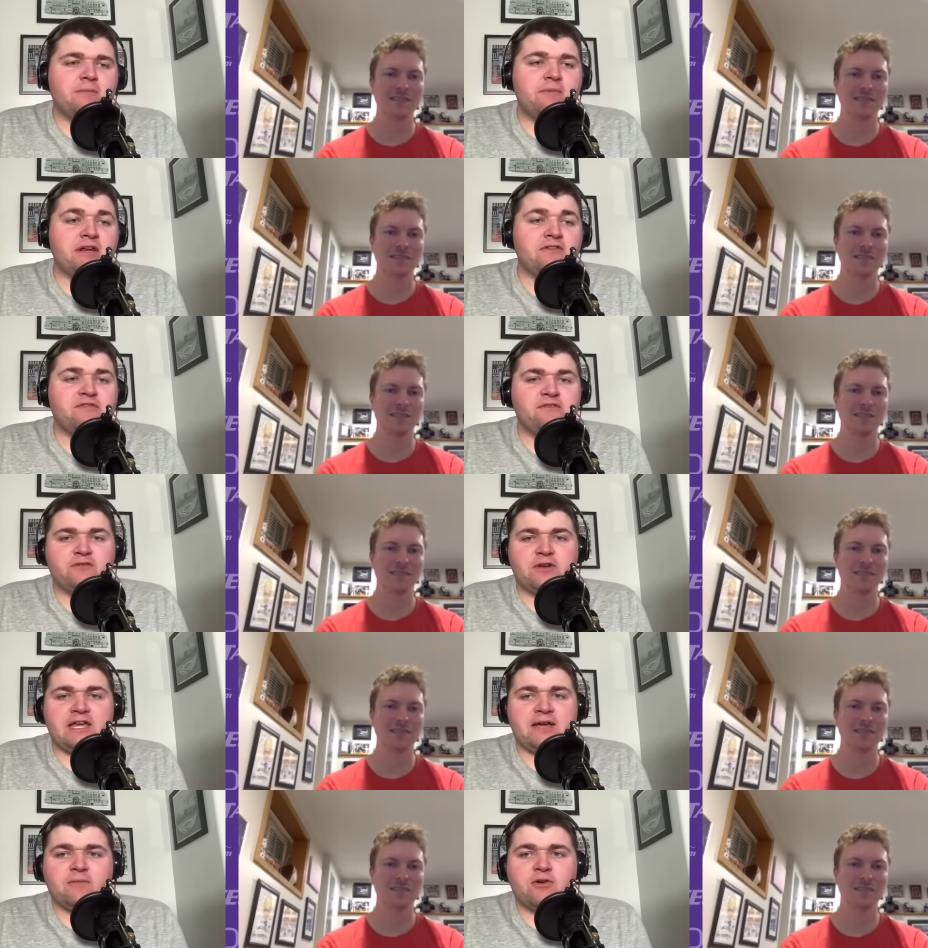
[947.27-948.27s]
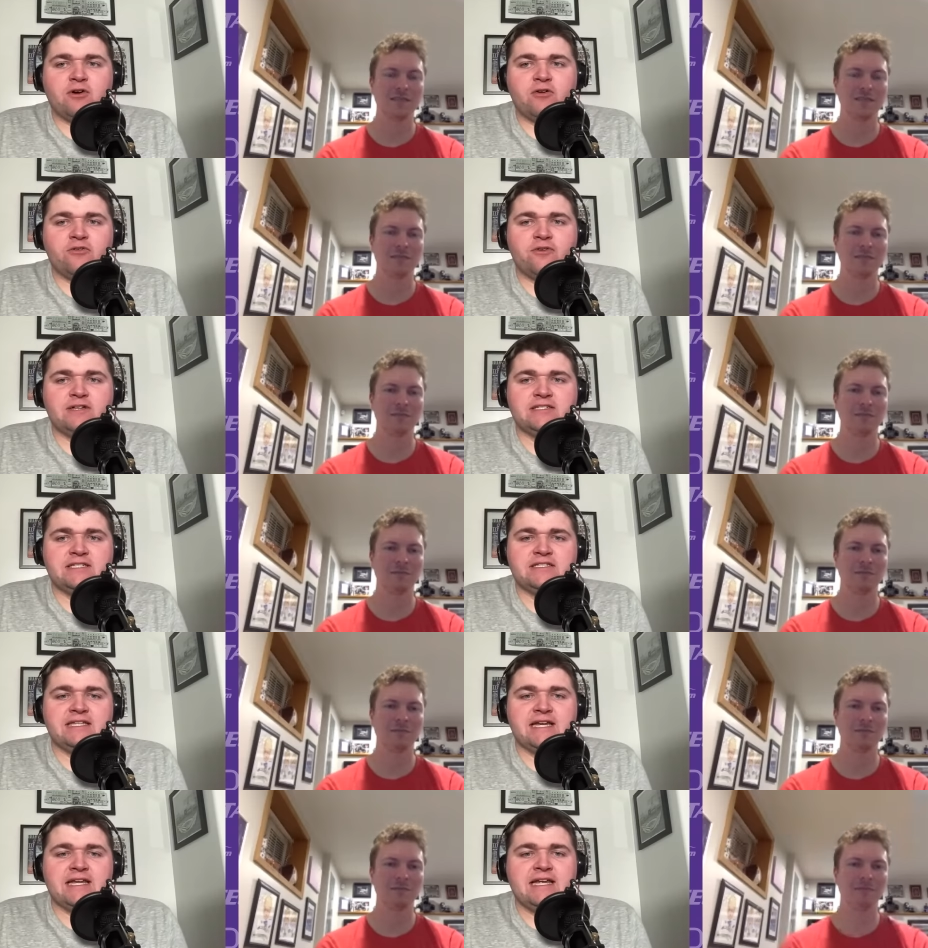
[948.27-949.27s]
Speaker 1: the benefit for Cam Carter is
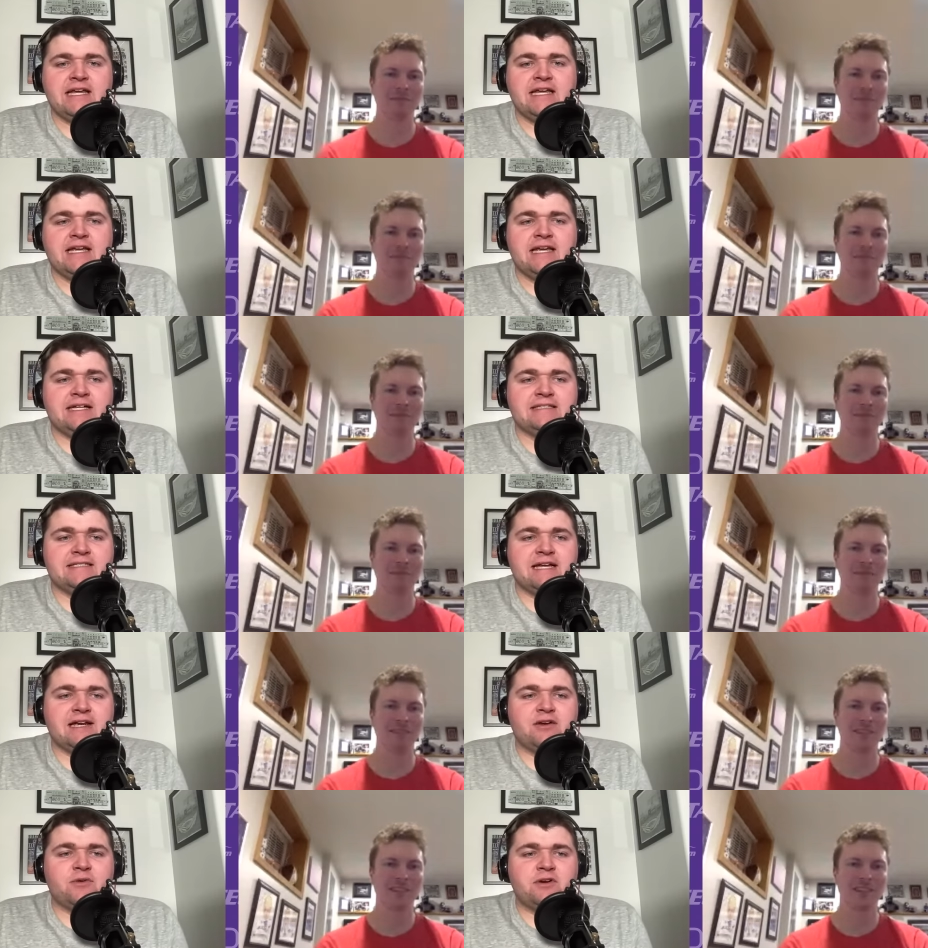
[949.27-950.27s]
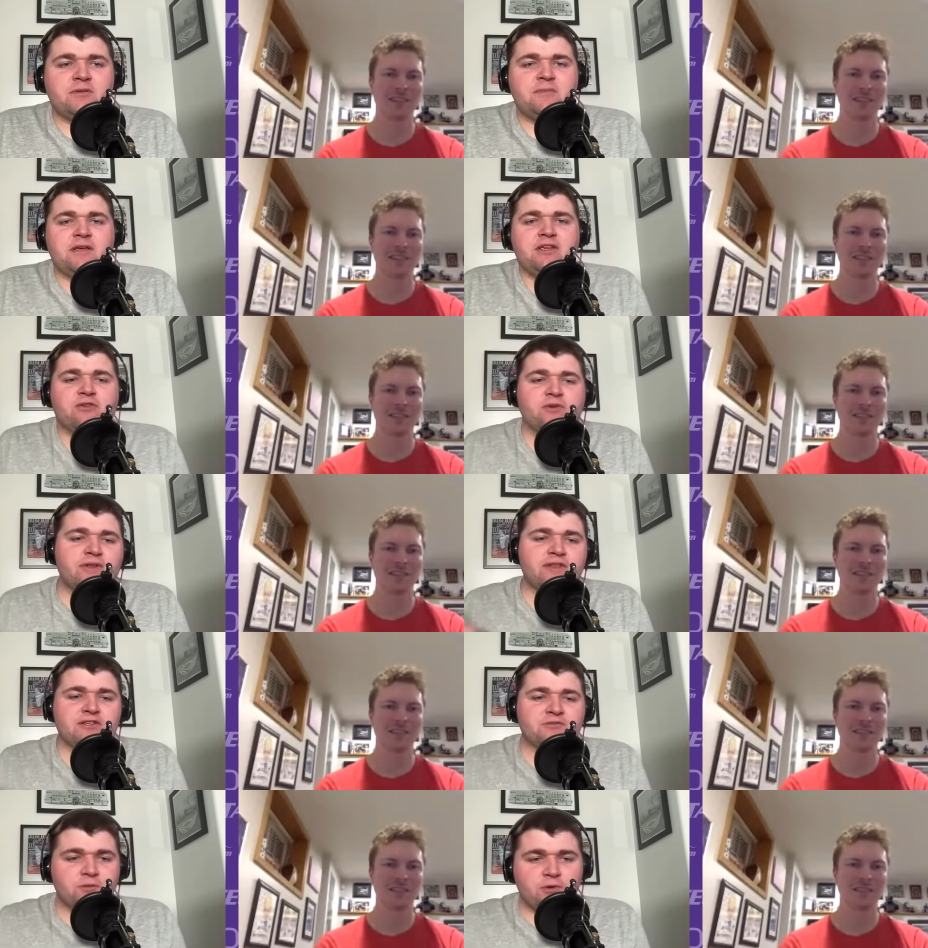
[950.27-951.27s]
is that it's not going to be you're in
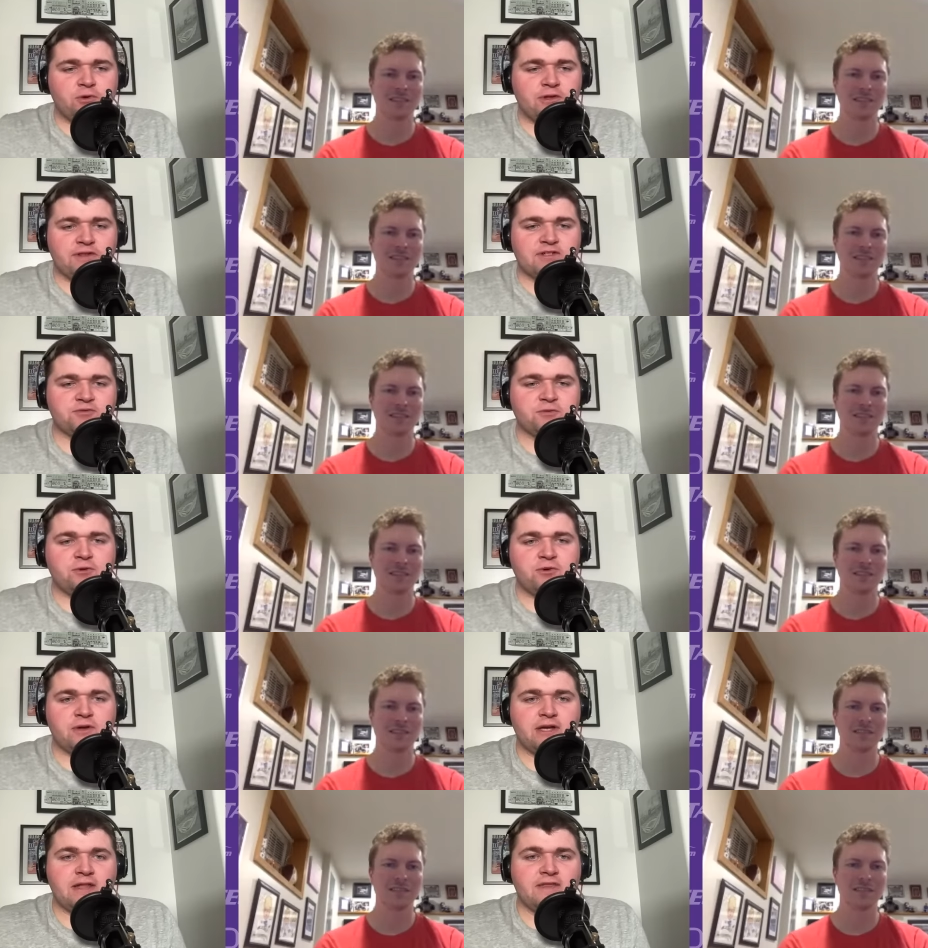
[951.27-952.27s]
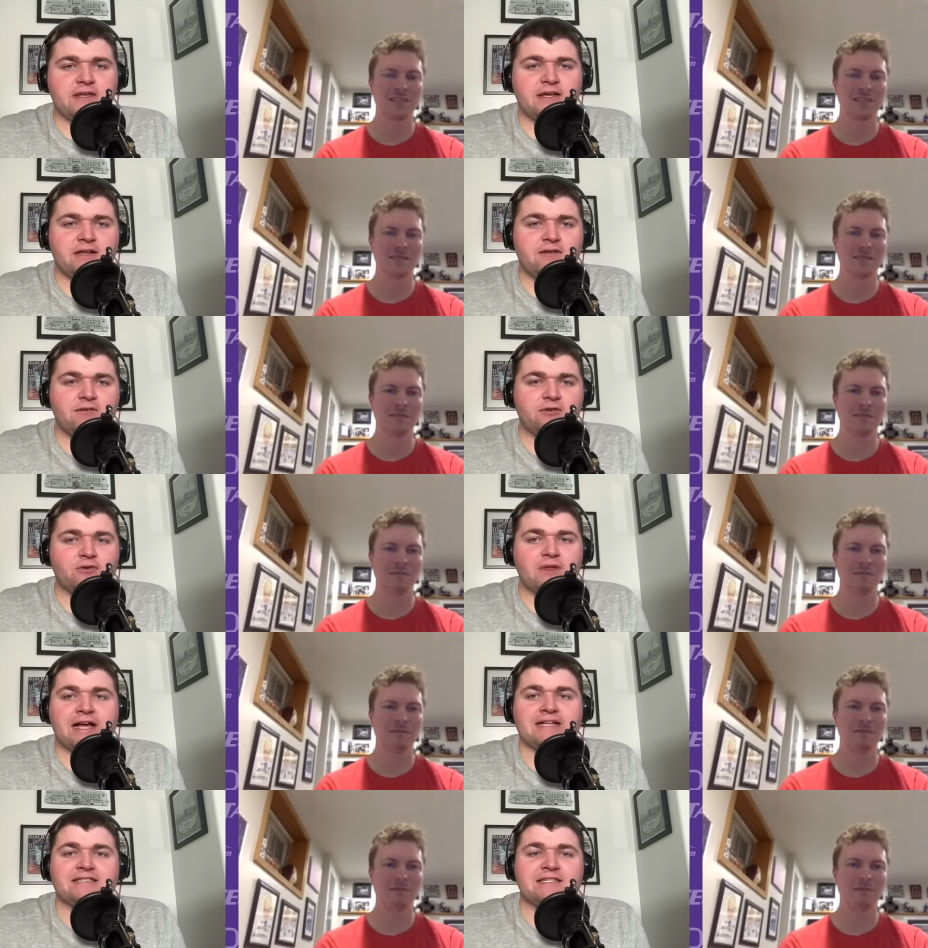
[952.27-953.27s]
this role, in this role, and then your
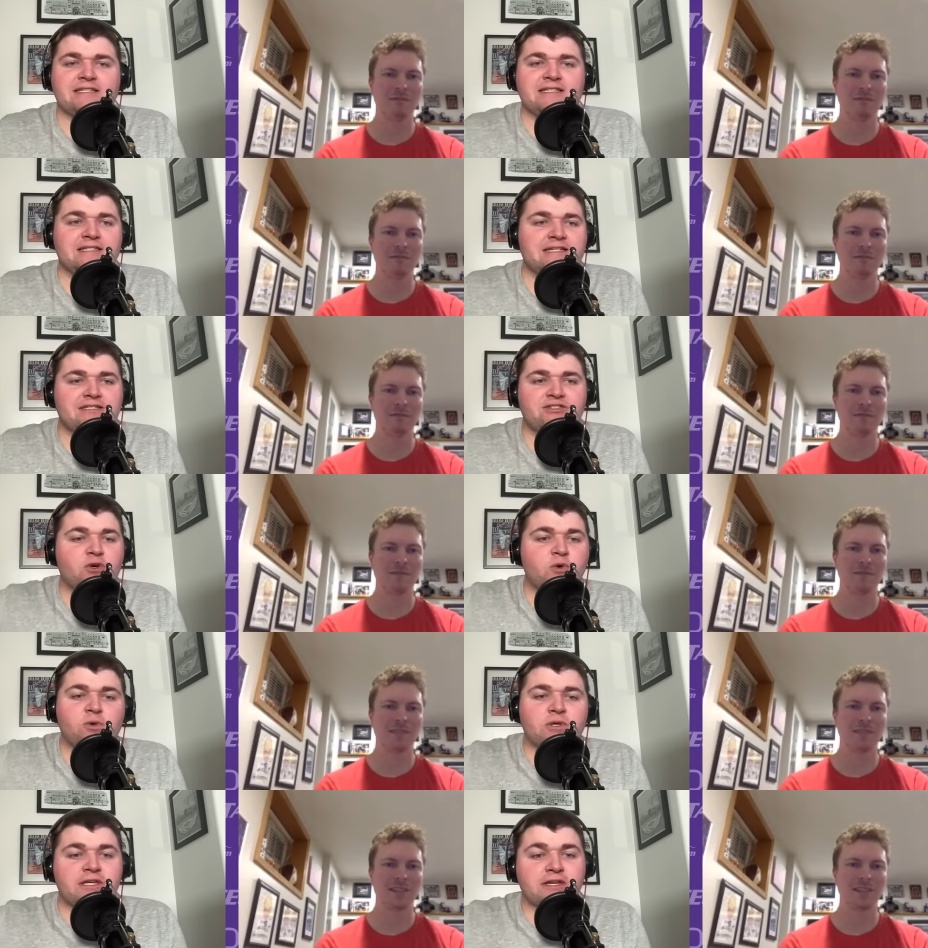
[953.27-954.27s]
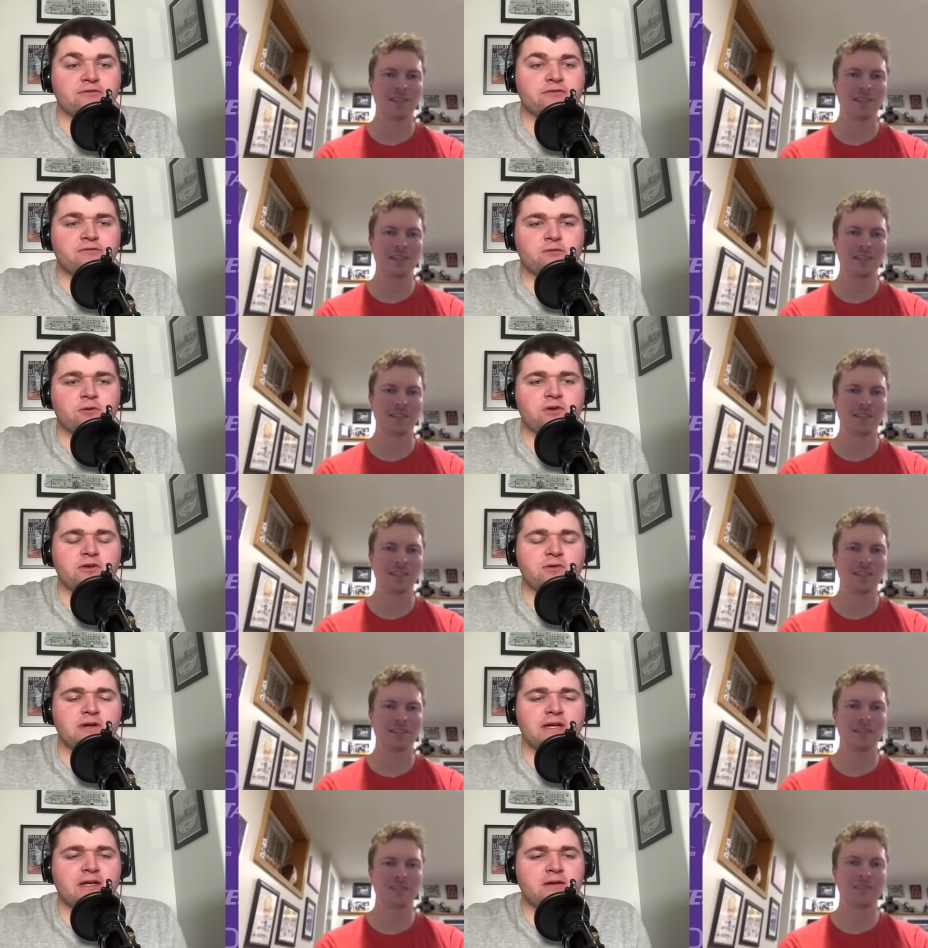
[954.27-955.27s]
last season it's totally different for you.